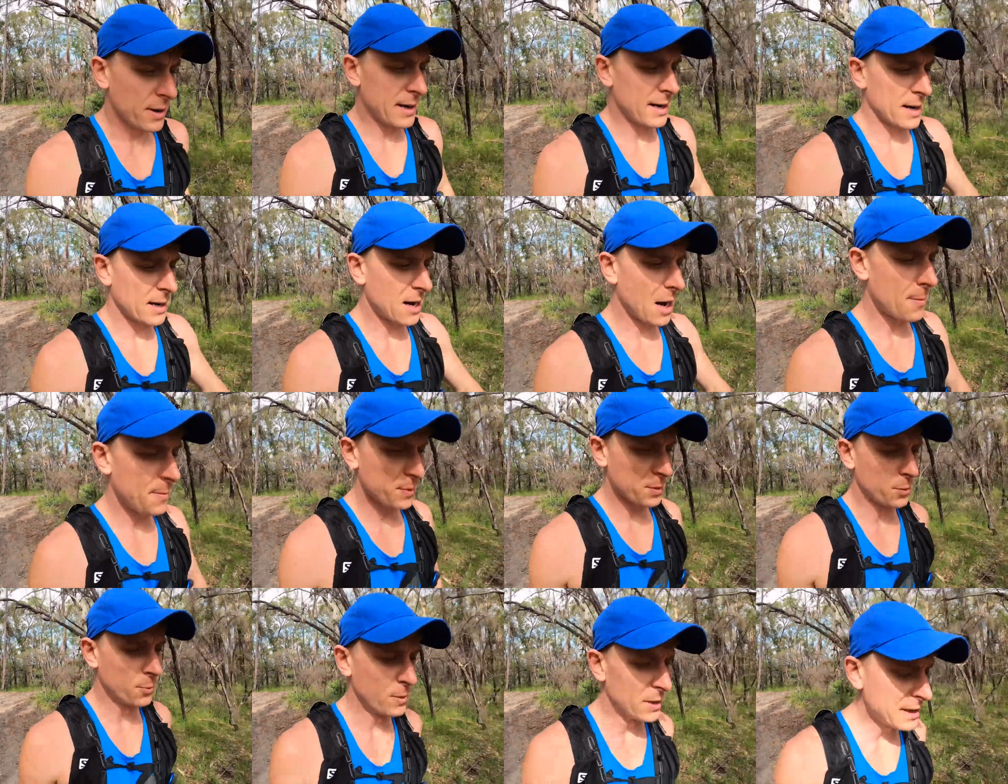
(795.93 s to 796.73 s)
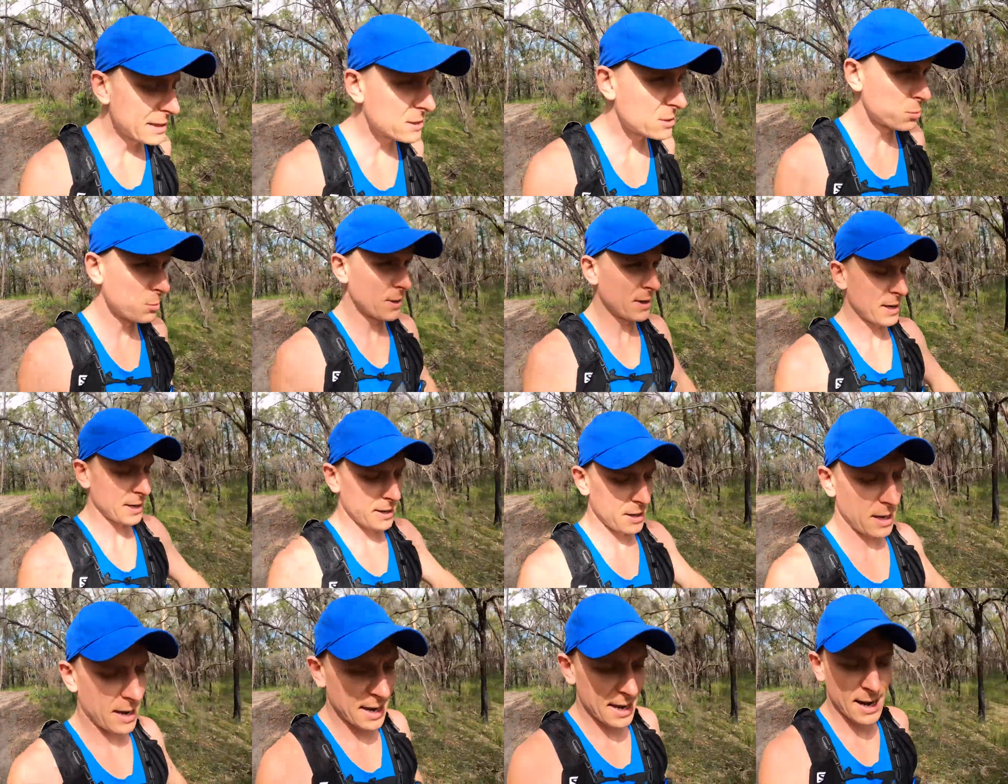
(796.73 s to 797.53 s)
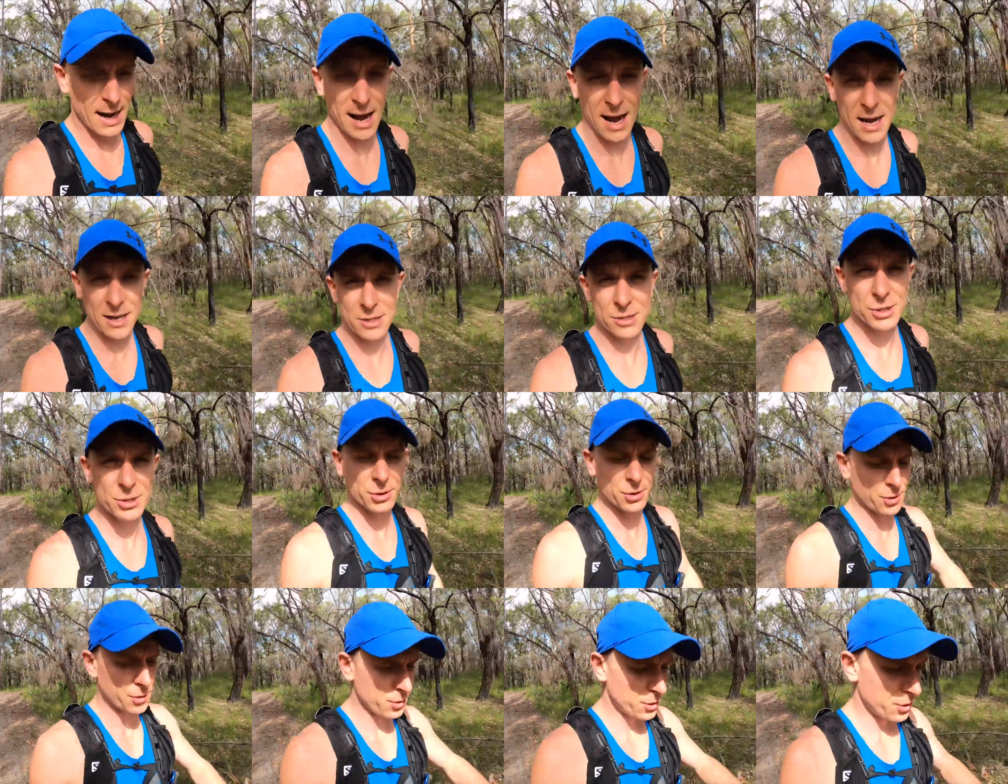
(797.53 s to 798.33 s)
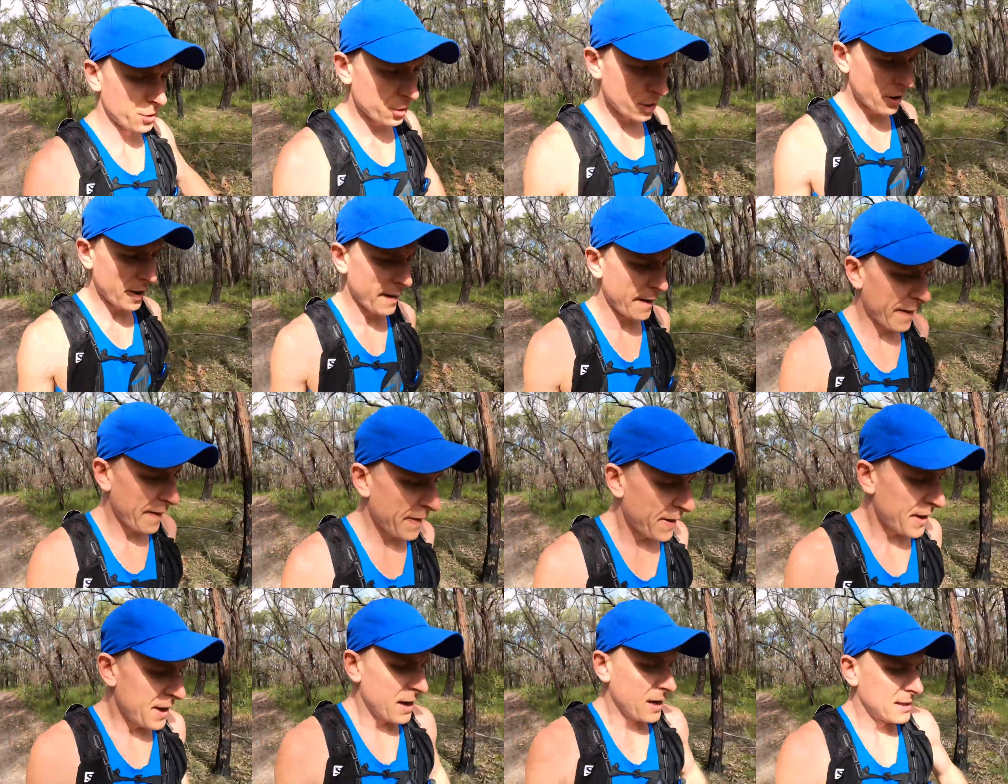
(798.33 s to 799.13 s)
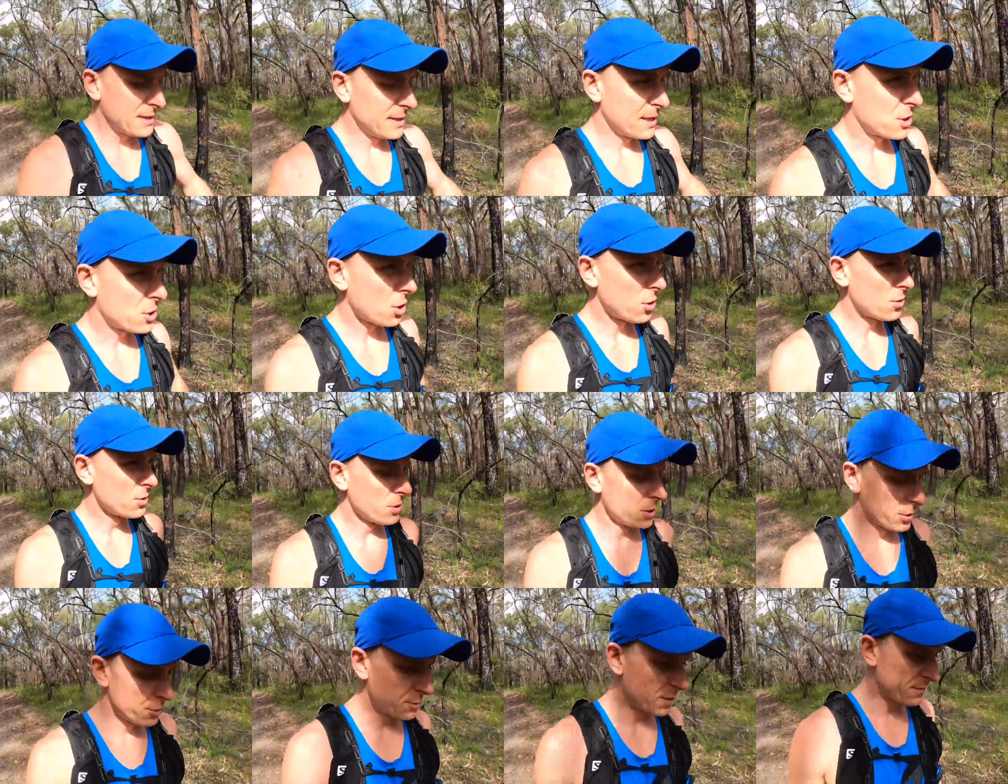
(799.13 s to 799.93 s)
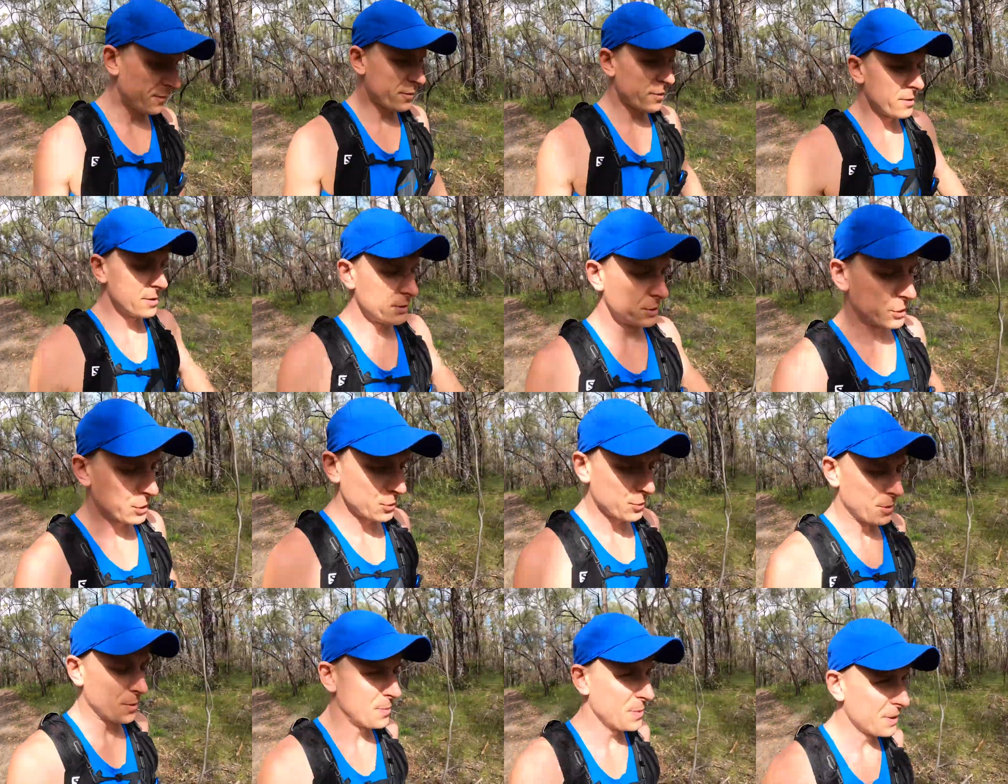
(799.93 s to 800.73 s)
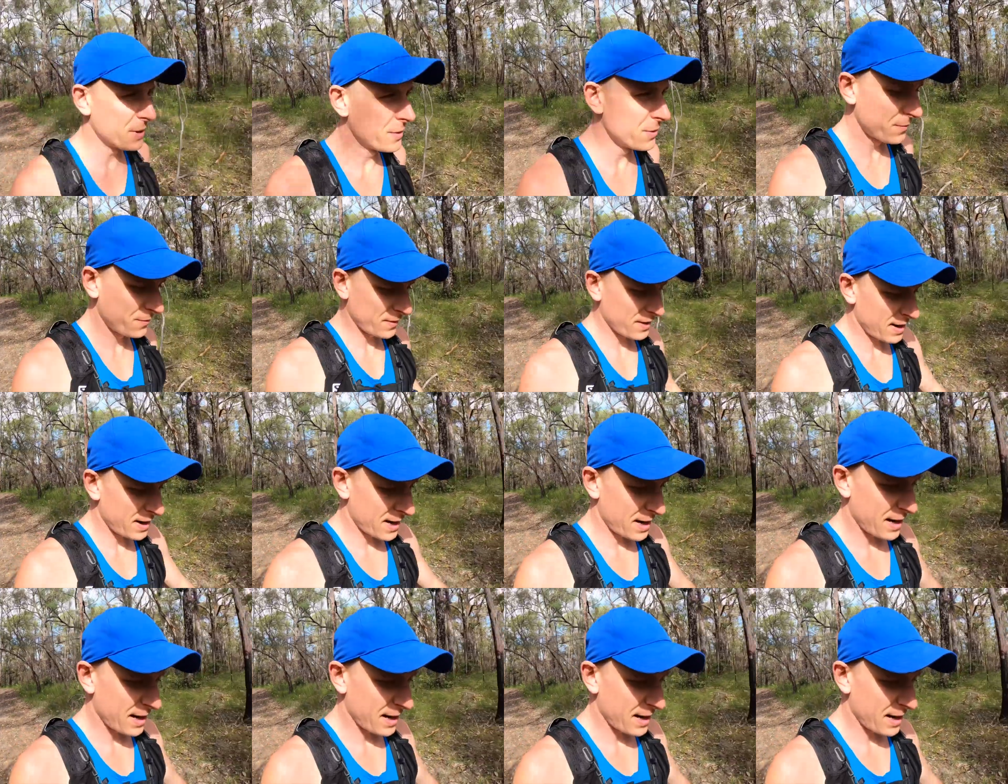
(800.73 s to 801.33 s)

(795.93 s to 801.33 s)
In a couple of weeks, we're gonna head out to the Colo River and do a bit of